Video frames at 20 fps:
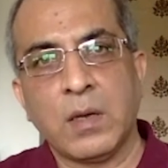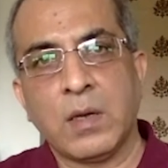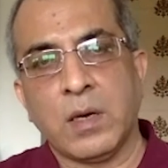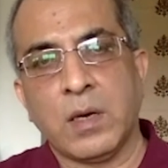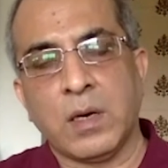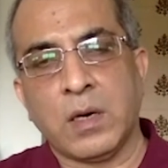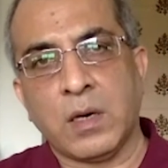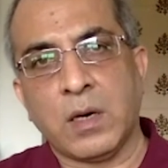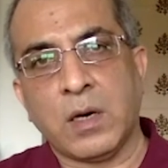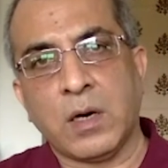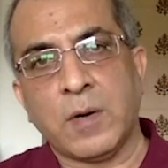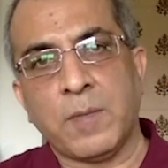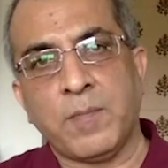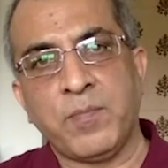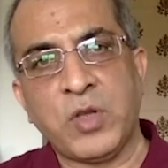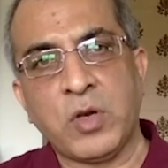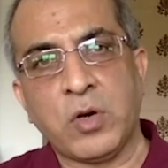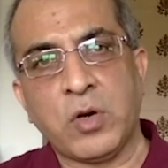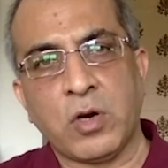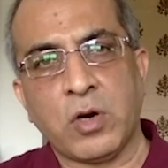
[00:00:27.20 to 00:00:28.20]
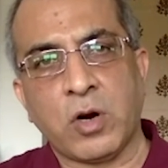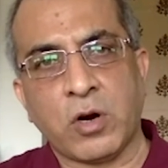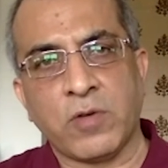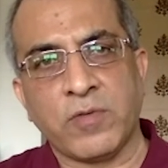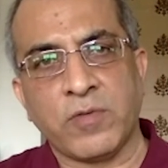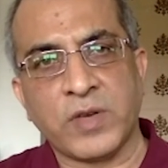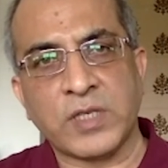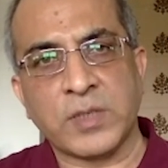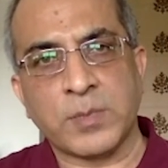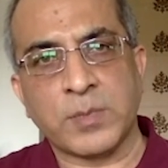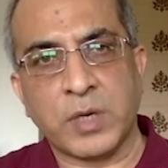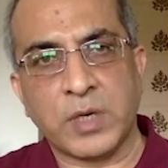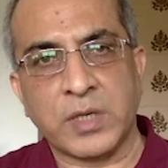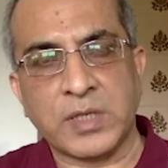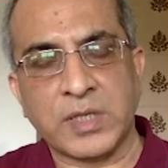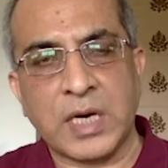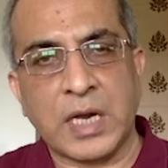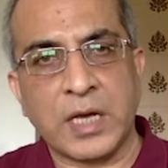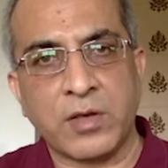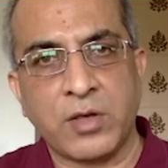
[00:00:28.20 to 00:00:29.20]
A lot of
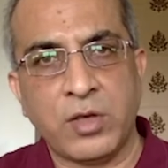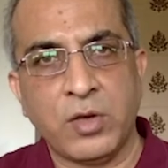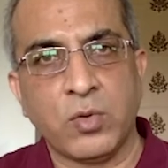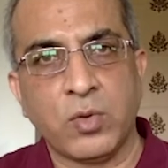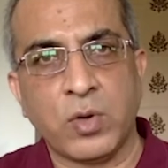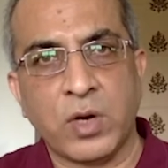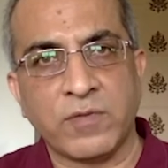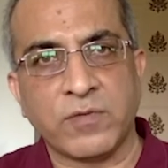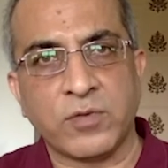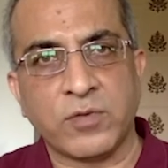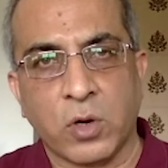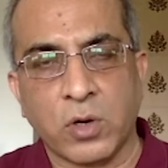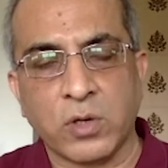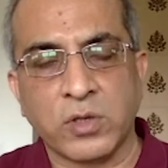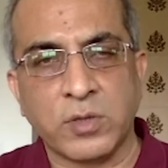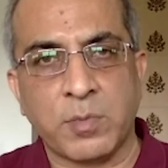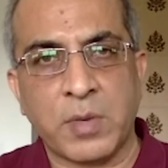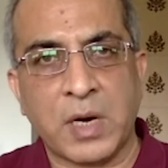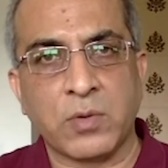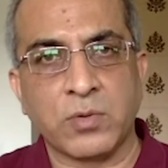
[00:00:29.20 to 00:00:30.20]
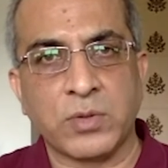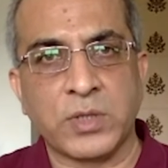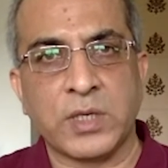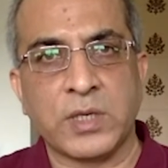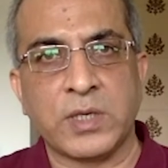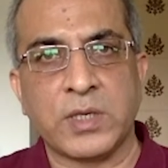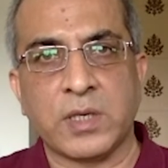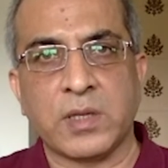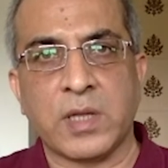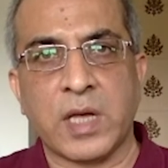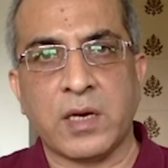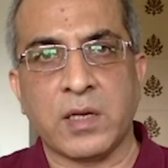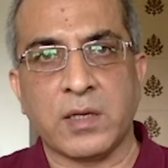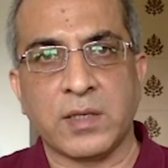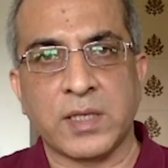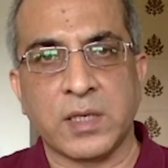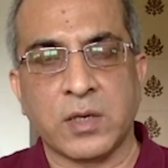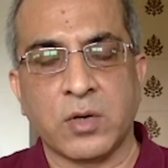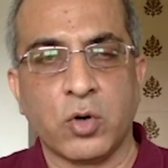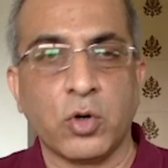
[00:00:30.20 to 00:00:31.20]
experts like you have talked about it, that
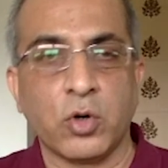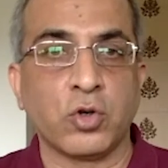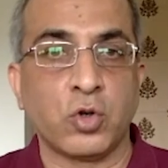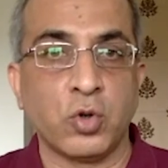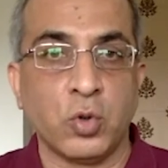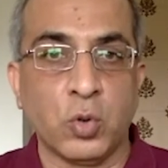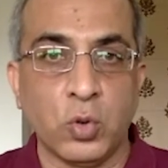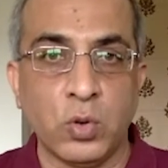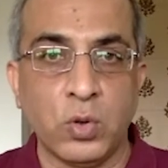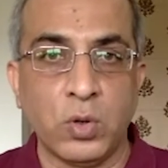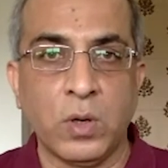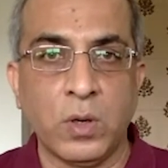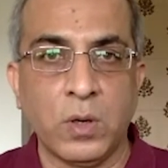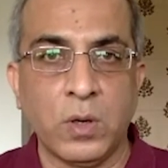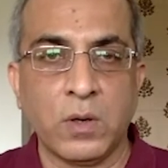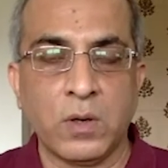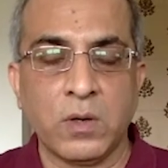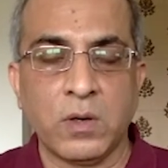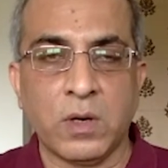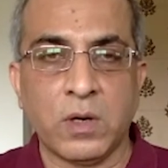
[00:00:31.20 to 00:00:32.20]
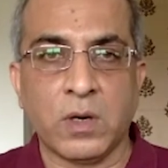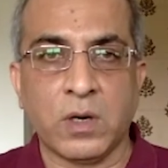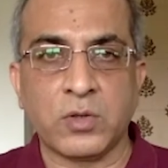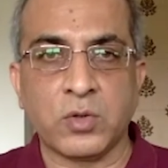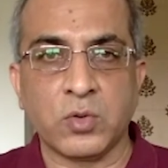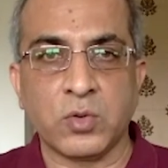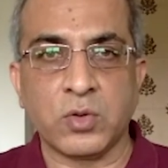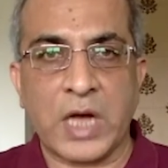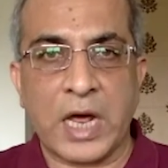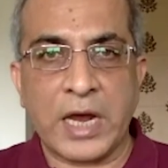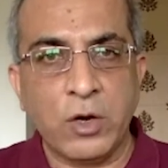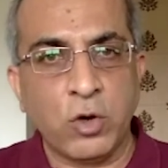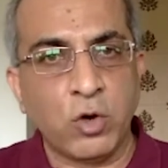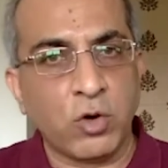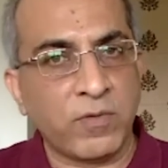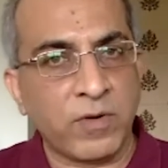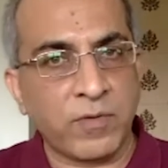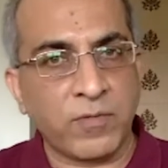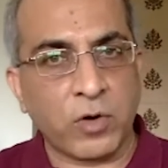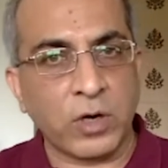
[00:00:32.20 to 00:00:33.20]
it's a good tool to tide
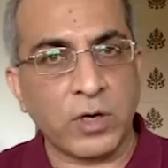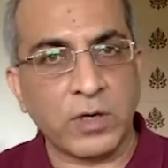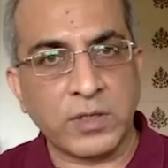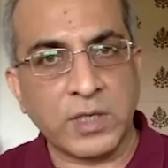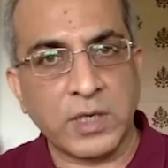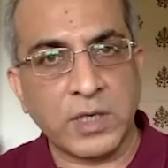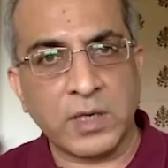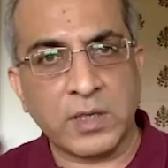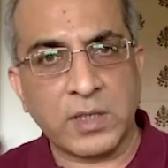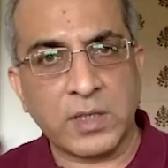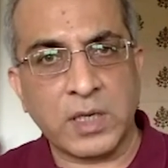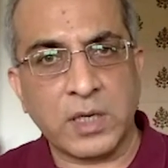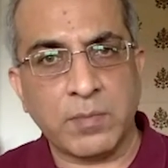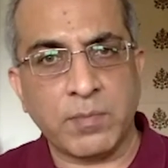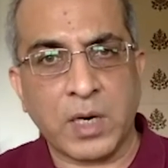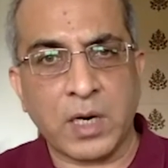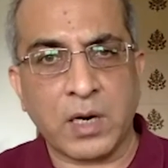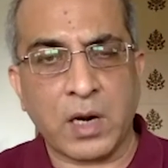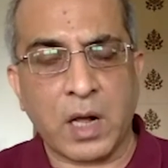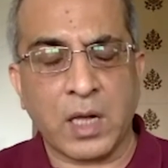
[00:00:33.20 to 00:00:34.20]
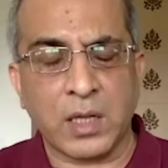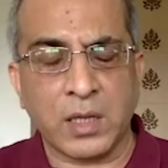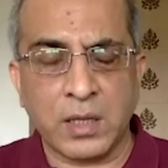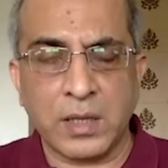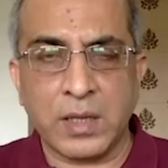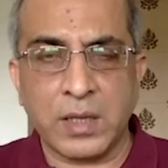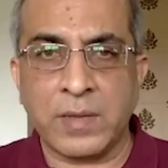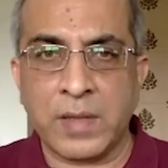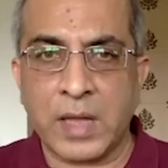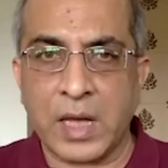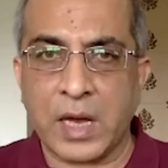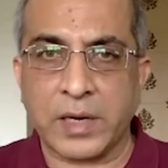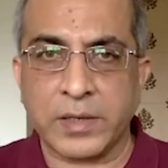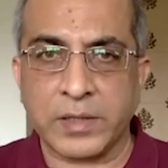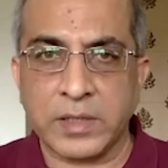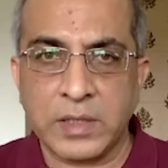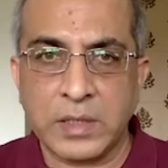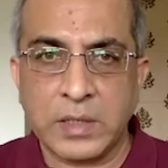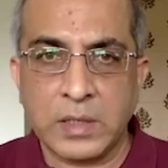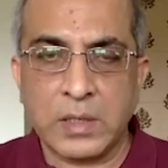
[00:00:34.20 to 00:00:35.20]
over volatility. But other than that,
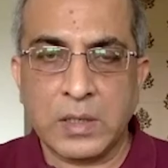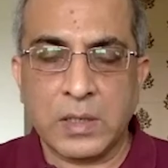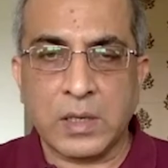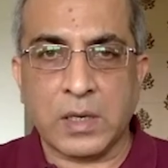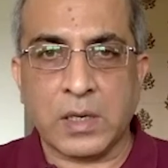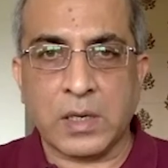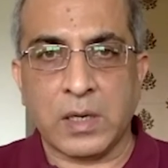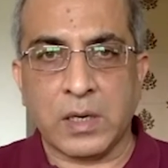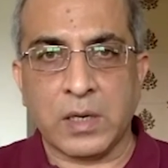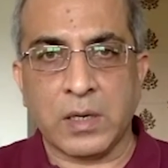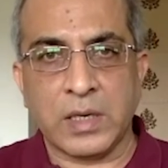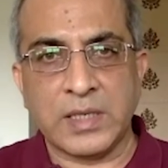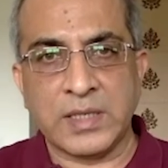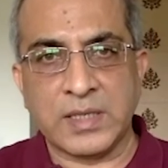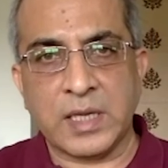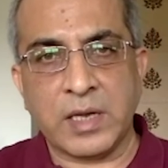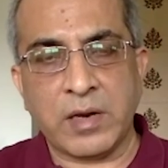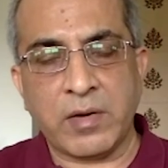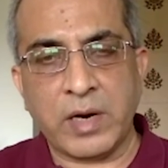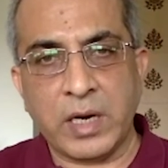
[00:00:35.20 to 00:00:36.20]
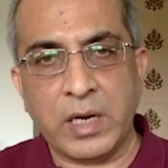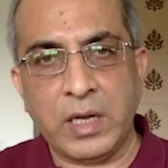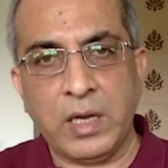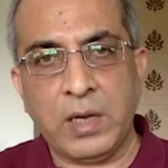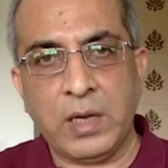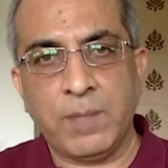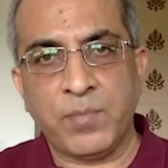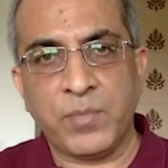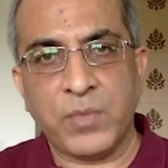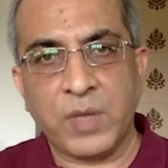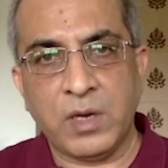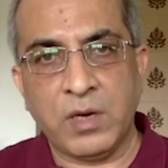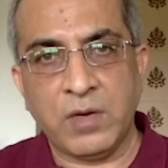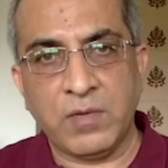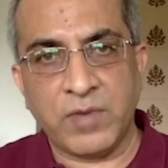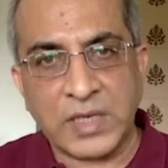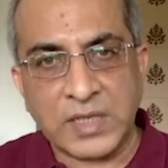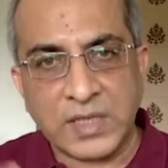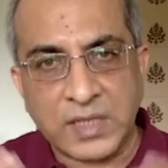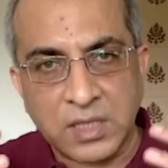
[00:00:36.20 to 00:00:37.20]
is there any
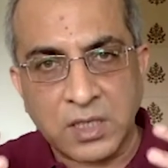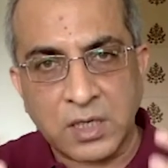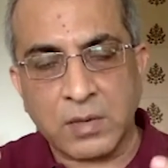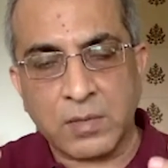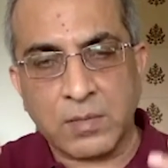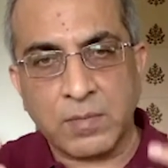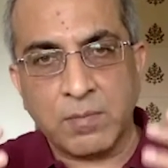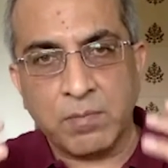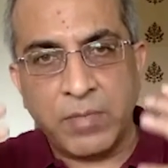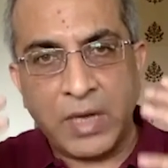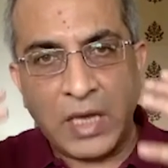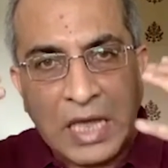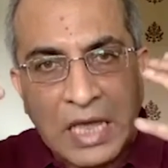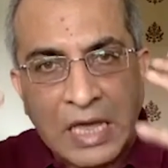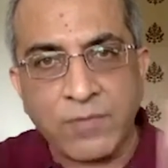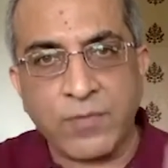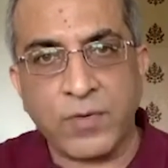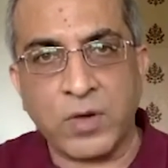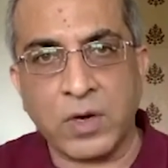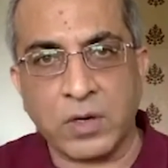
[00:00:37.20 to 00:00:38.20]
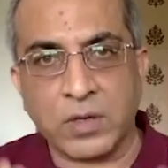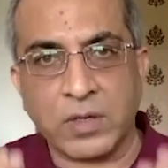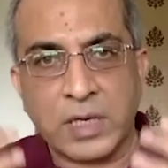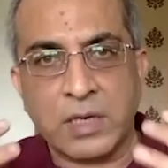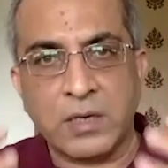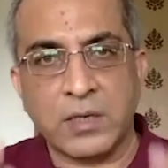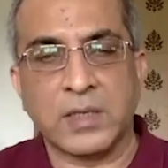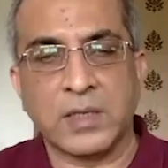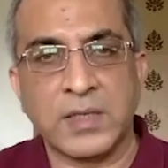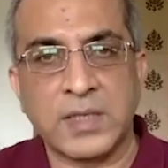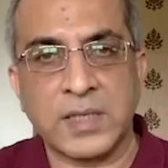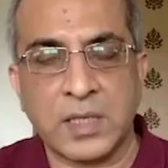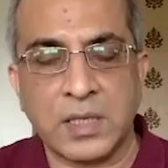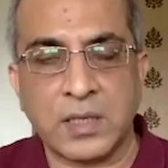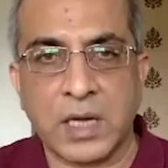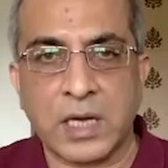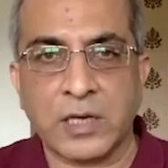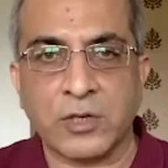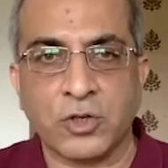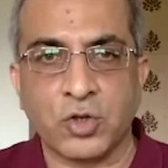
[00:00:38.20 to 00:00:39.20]
investor behavior tendency
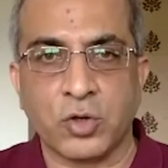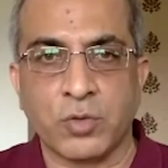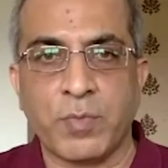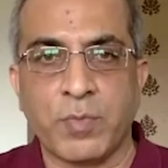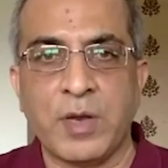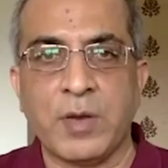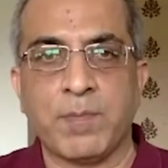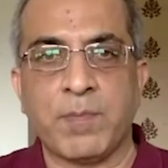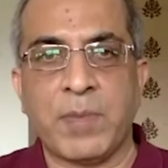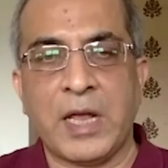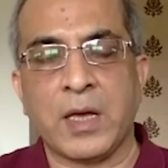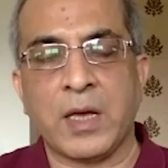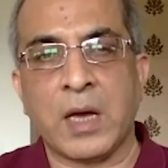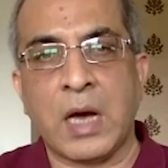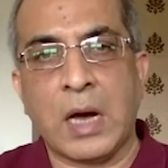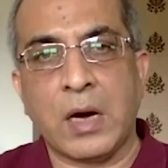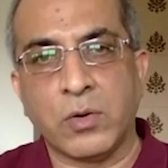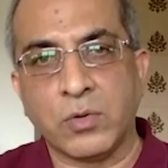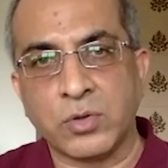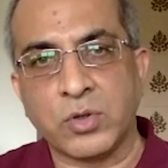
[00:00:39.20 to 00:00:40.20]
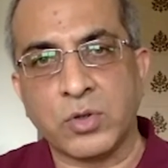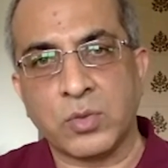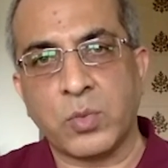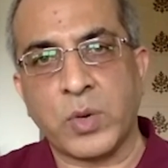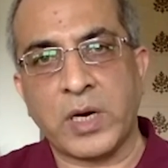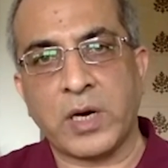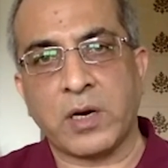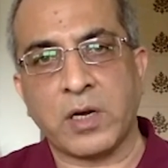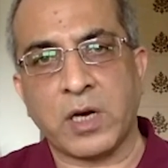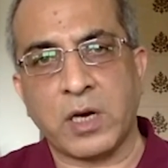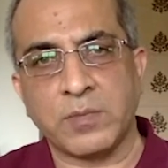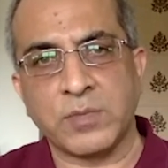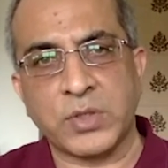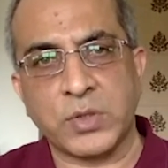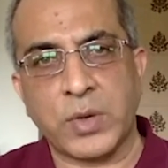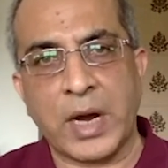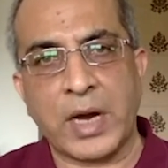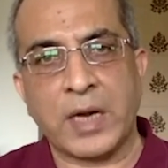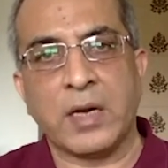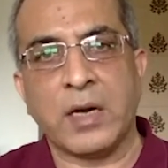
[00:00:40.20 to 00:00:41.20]
that should be playing out when it comes to
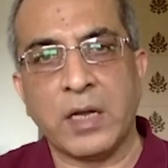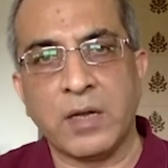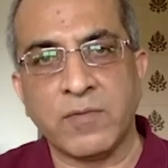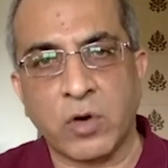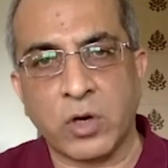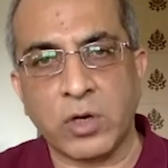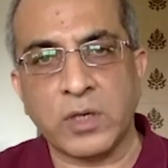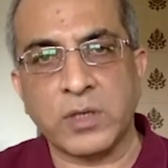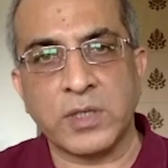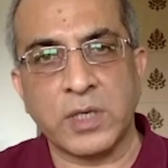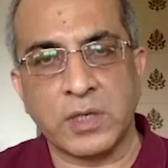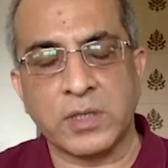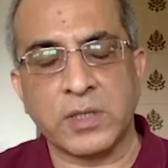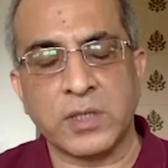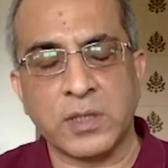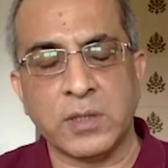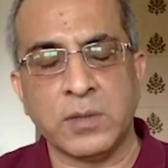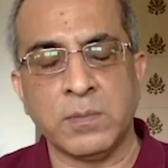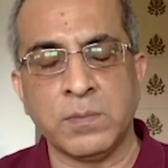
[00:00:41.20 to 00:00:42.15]
handling volatility?